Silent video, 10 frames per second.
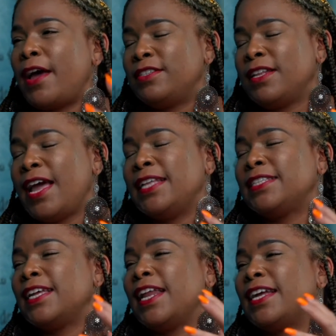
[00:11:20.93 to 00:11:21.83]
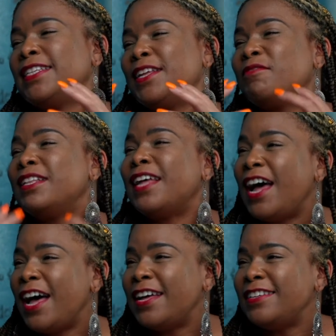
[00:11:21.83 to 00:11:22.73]
Matters Alliance connected them with
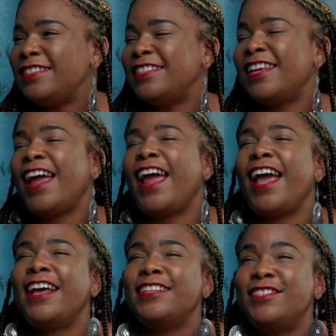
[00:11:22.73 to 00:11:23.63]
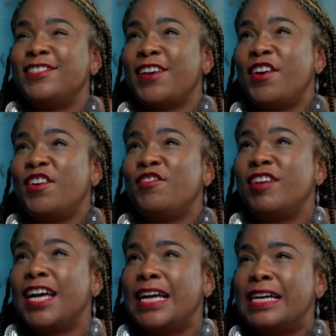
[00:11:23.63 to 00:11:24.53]
us, and
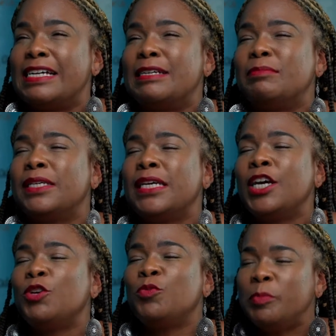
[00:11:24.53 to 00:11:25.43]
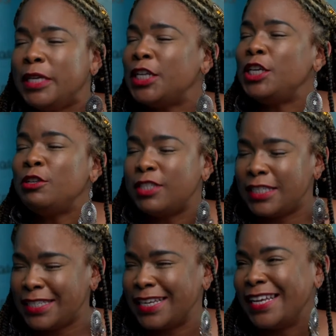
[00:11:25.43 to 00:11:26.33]
so we'll be in
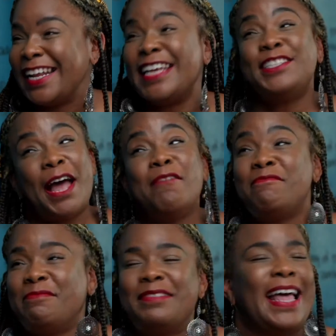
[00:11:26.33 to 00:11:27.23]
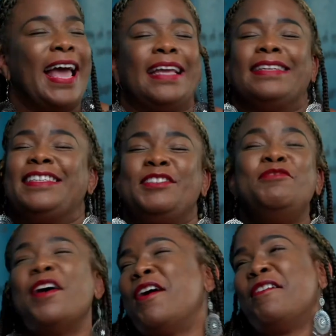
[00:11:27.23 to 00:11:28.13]
Houston. I'm like,
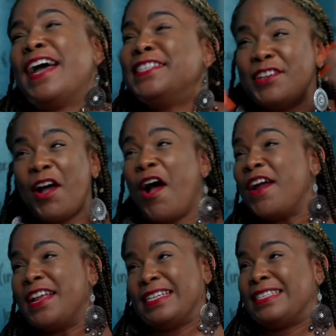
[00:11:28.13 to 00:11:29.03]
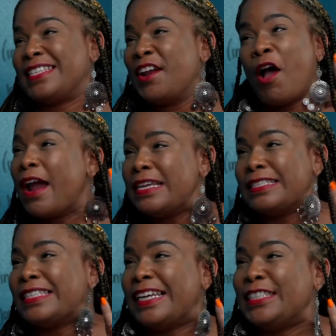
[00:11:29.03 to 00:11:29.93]
as an artist, an art
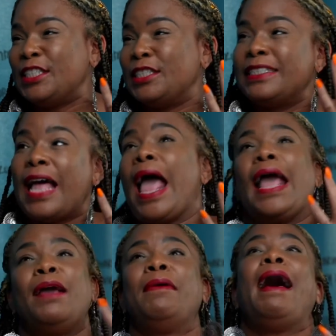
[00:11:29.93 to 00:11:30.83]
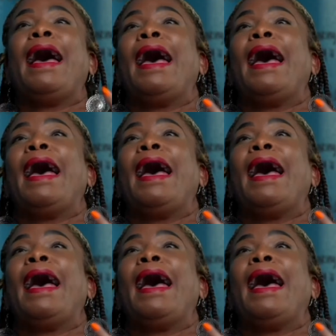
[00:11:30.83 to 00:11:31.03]
installation is like, wow.